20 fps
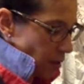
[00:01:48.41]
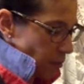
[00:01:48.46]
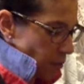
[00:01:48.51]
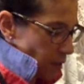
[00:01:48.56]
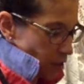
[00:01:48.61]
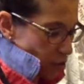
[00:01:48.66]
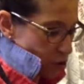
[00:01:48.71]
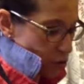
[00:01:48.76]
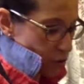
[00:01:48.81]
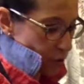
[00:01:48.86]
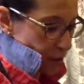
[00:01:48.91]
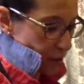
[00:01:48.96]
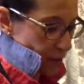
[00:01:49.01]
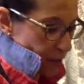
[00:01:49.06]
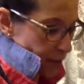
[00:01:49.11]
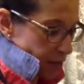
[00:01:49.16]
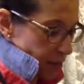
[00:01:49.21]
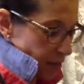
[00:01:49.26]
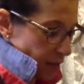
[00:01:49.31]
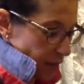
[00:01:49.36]
make sure that I
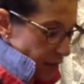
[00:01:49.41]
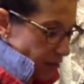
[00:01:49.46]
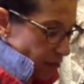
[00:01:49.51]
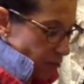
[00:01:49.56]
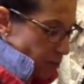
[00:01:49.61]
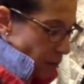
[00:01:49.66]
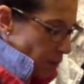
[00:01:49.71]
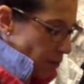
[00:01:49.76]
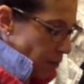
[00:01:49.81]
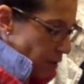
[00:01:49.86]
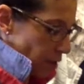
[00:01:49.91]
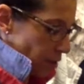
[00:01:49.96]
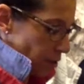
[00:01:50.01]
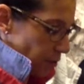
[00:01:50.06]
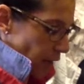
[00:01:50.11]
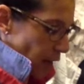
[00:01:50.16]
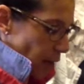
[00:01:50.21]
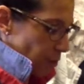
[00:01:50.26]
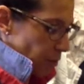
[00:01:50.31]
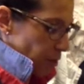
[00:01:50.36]
save my butter
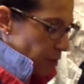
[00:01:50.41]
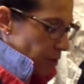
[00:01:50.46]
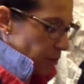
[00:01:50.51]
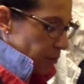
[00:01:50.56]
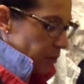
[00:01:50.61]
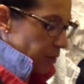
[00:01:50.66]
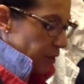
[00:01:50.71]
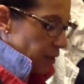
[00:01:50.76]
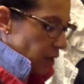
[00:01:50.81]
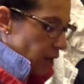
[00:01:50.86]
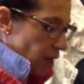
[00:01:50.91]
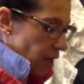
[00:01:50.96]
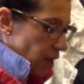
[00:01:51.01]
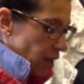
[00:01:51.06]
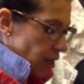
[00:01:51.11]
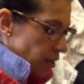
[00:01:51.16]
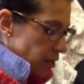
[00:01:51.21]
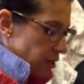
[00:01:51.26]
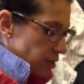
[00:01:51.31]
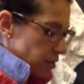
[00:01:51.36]
wrapper
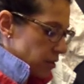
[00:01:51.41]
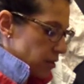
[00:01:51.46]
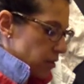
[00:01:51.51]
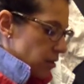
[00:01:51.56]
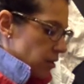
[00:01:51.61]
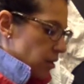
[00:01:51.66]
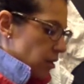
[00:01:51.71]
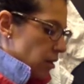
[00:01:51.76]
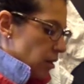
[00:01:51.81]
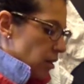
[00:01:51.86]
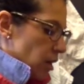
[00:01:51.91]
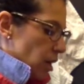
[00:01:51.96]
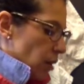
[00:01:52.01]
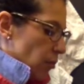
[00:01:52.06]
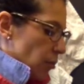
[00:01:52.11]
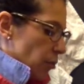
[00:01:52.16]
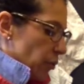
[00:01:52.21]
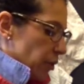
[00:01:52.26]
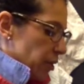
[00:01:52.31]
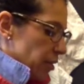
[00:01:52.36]
because I'm
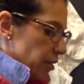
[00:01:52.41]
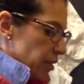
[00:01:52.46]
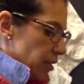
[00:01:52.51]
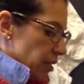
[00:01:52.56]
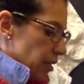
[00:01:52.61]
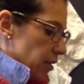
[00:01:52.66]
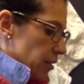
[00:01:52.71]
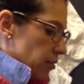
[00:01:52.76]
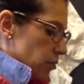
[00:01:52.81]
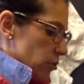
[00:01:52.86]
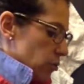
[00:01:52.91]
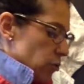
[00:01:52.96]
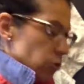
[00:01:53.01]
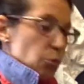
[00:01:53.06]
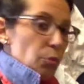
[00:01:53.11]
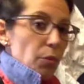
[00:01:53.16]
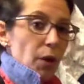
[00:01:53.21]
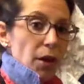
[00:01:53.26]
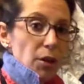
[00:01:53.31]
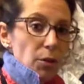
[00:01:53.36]
going to need it to
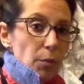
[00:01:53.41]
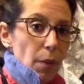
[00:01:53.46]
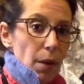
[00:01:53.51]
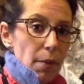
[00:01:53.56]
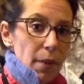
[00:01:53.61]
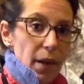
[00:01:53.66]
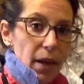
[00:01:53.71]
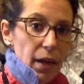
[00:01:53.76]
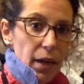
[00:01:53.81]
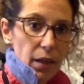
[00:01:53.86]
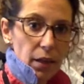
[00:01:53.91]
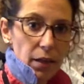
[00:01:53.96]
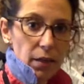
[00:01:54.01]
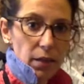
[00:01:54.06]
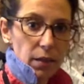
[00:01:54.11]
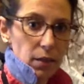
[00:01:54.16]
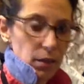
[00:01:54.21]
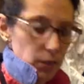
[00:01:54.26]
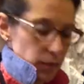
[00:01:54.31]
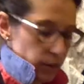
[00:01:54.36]
butter my pan
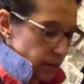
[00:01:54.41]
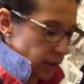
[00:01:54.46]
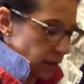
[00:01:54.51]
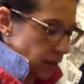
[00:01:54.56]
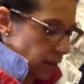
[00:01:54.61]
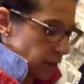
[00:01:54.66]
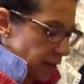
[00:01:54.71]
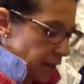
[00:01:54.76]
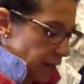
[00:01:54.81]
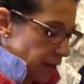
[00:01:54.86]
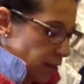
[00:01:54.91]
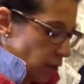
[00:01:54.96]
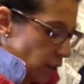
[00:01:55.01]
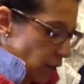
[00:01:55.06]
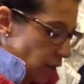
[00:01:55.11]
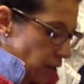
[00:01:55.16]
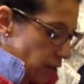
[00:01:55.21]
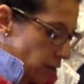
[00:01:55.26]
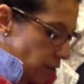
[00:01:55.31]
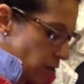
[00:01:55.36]
later on.